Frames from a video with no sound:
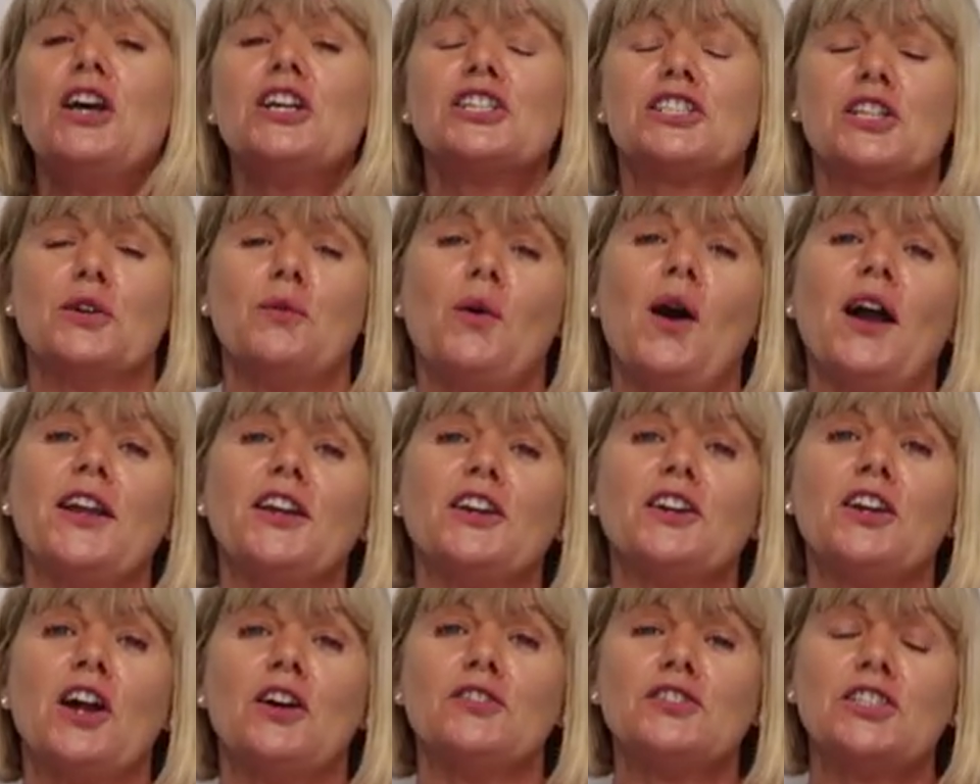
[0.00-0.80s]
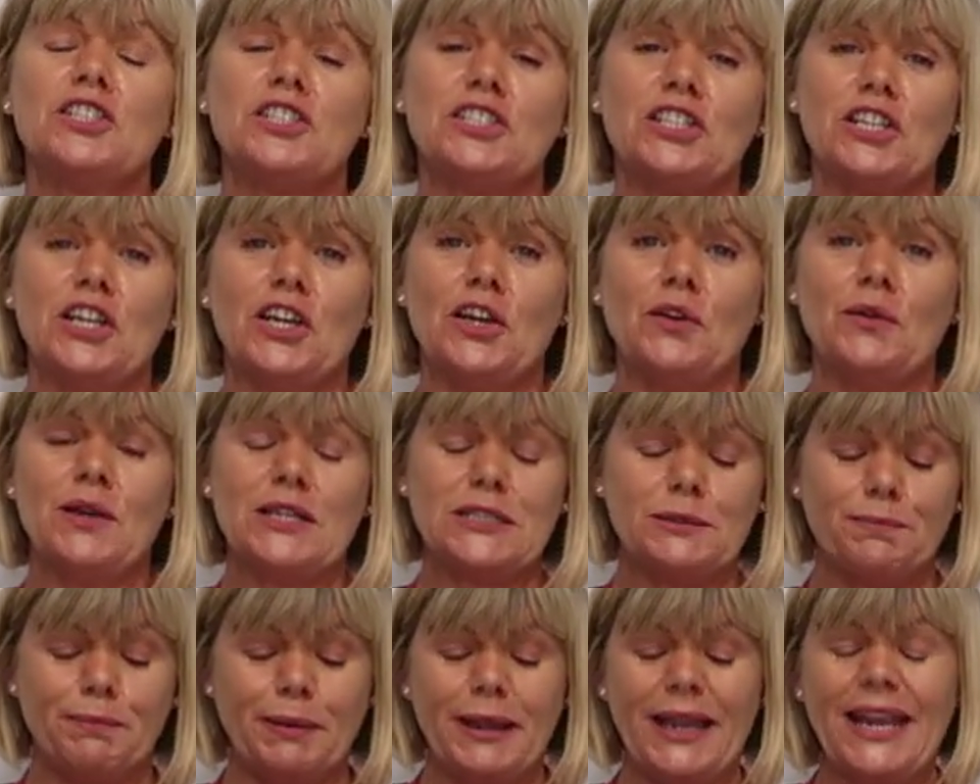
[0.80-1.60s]
So what you're going to do
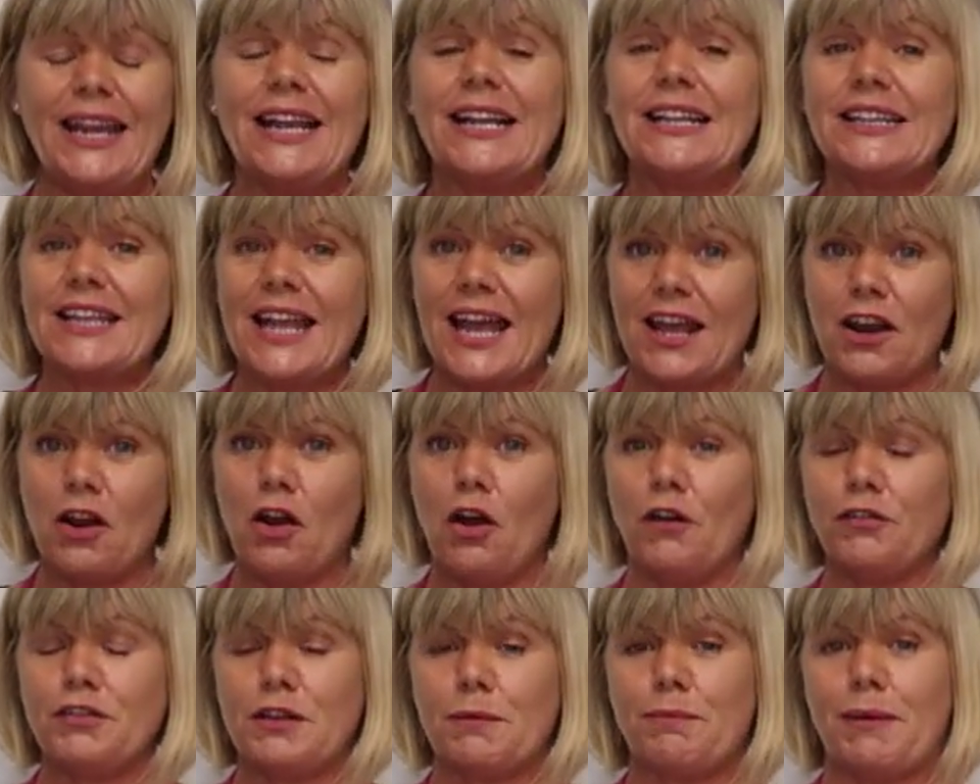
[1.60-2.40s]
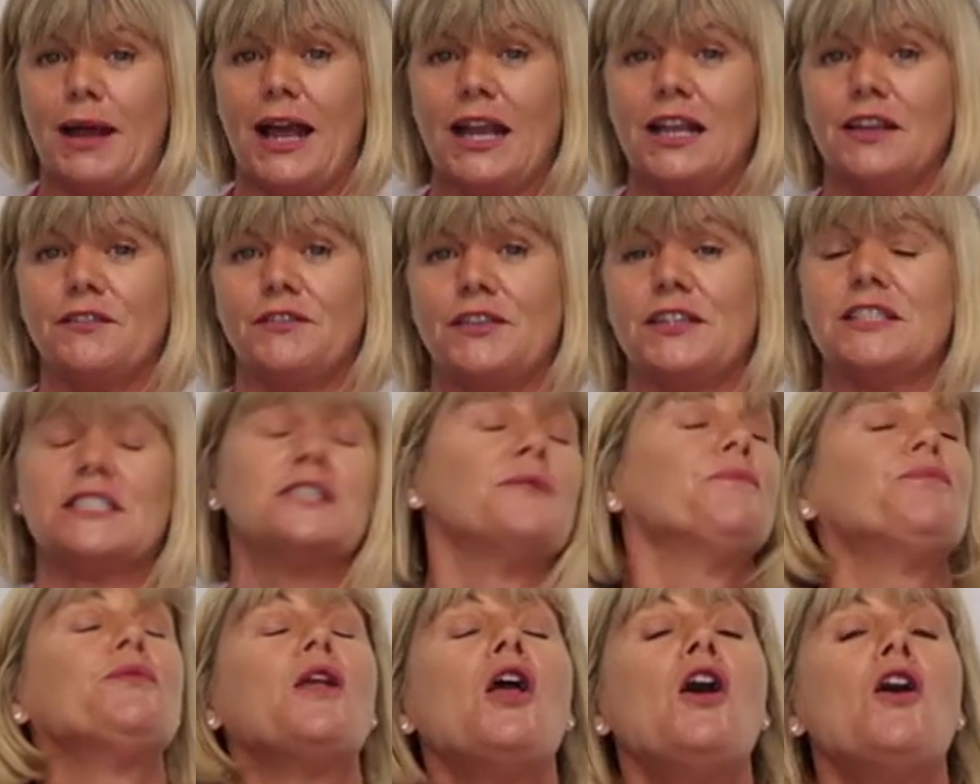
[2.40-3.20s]
is peel that off the back of
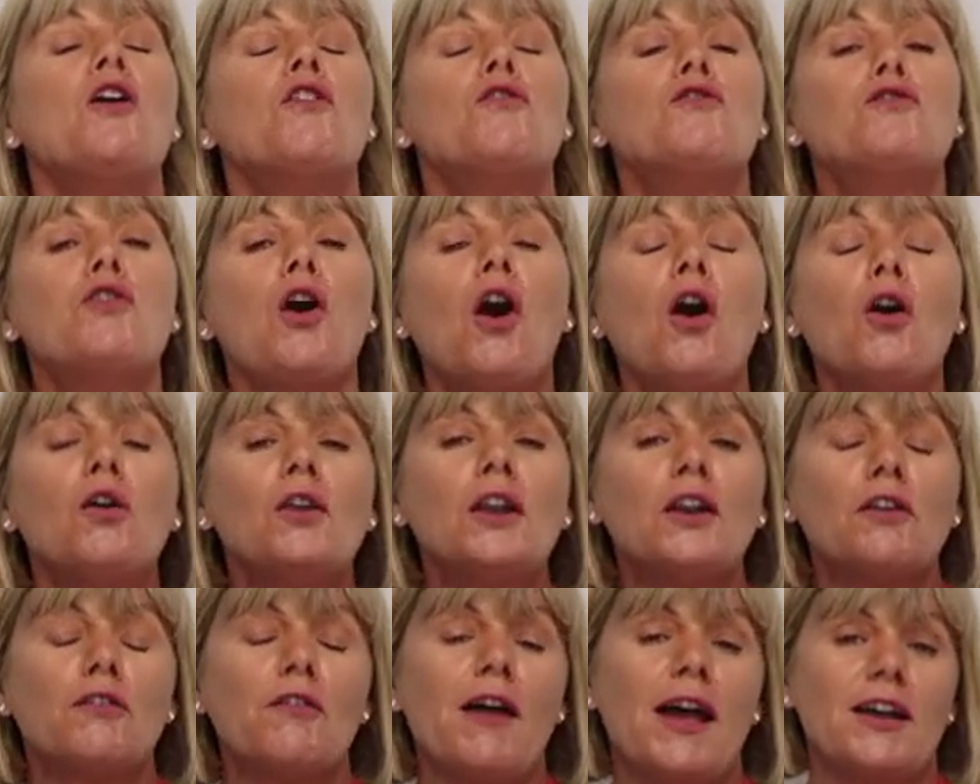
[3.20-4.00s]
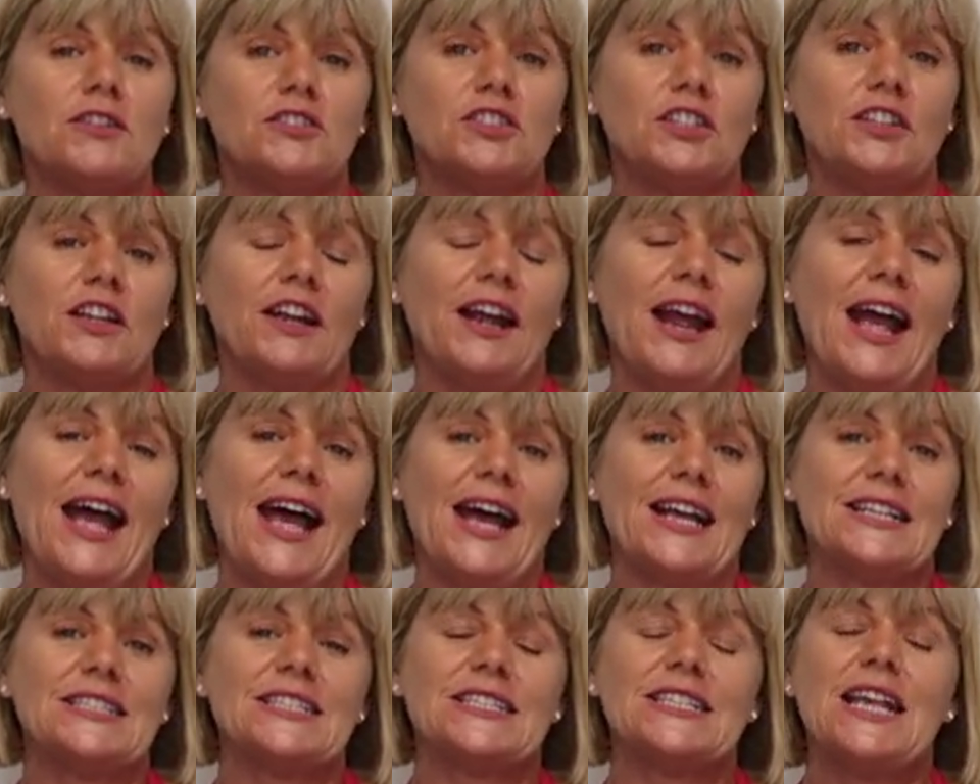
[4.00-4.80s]
it, roll it around in your
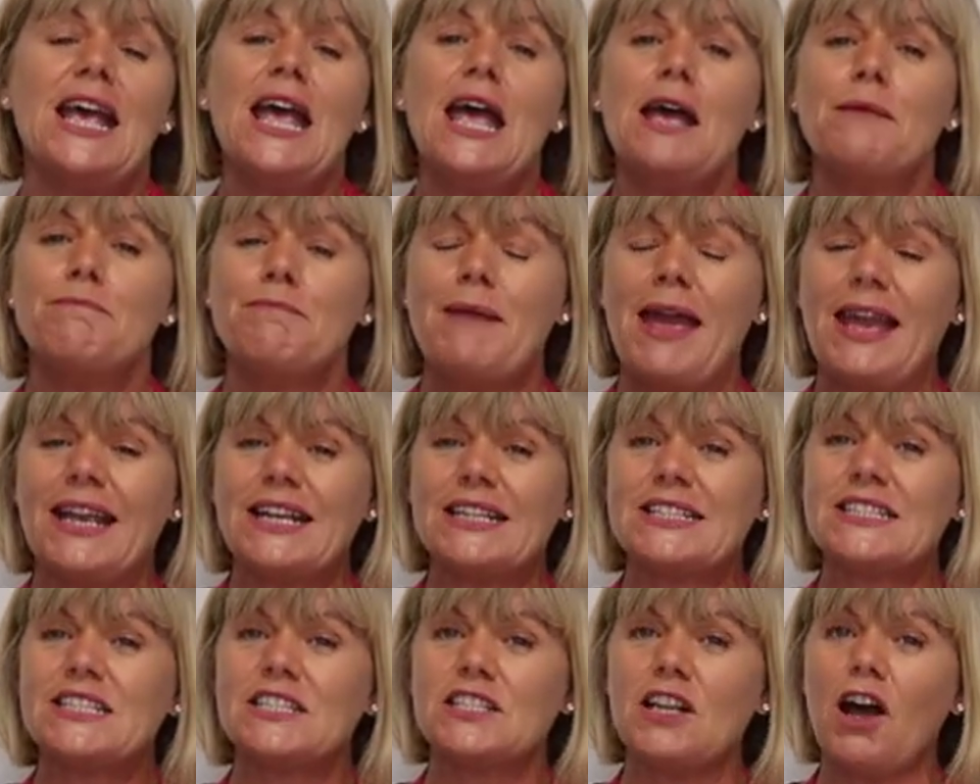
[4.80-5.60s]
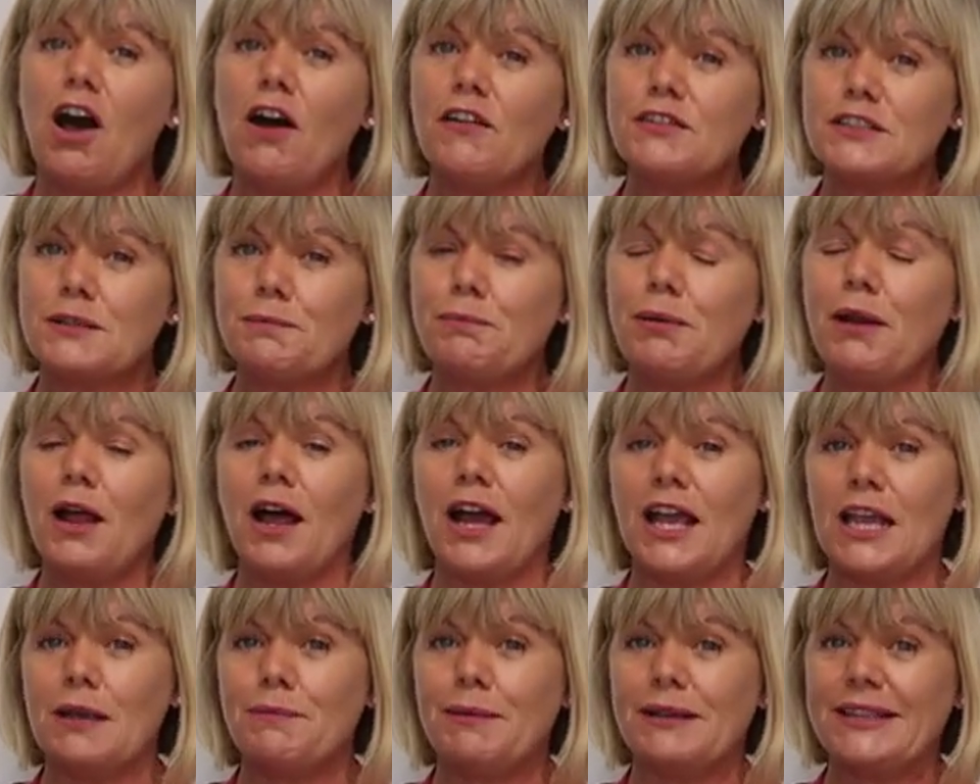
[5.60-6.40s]
hands, make it soft and
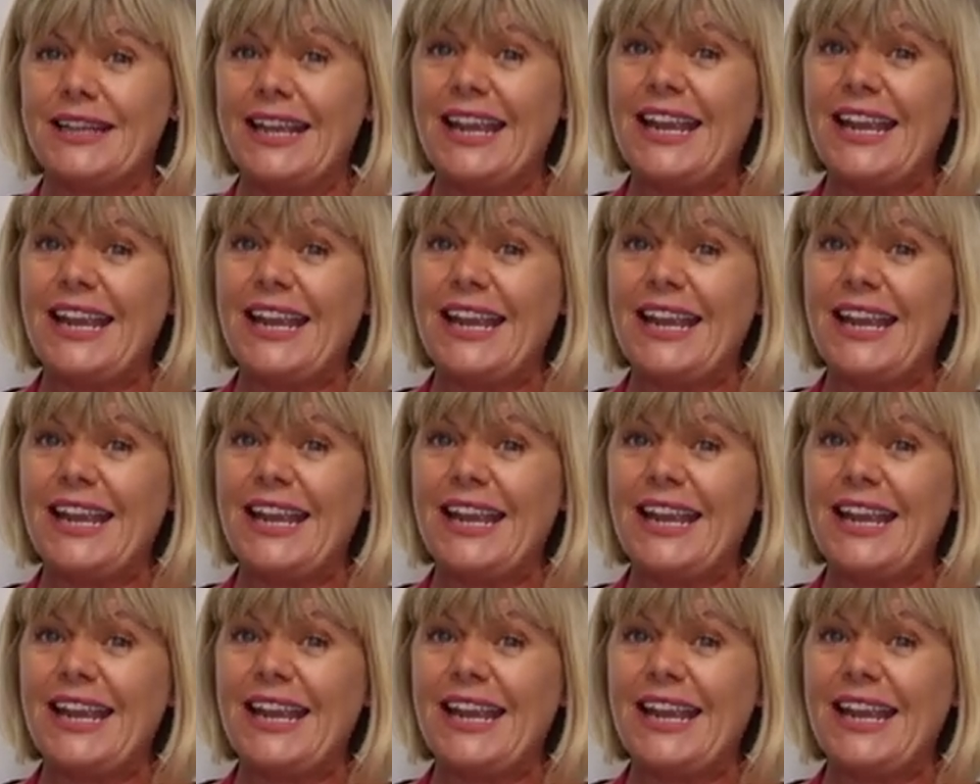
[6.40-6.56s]
pliable.